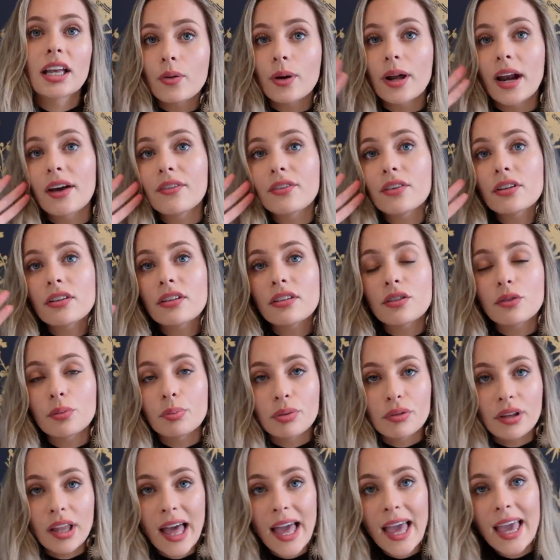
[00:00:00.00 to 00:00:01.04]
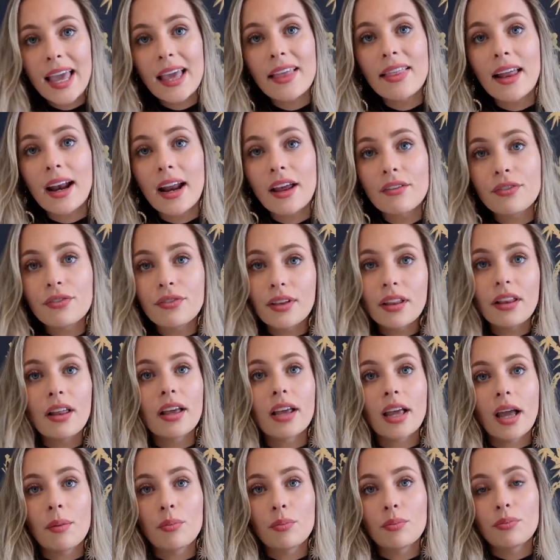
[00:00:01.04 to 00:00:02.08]
Whatever display that I feel
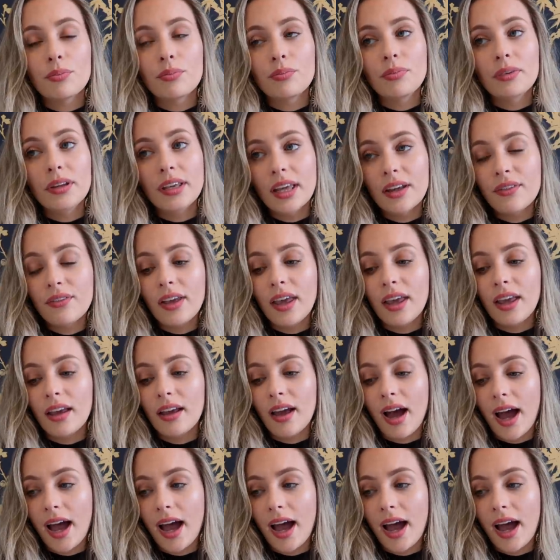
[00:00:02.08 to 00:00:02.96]
like I'm giving,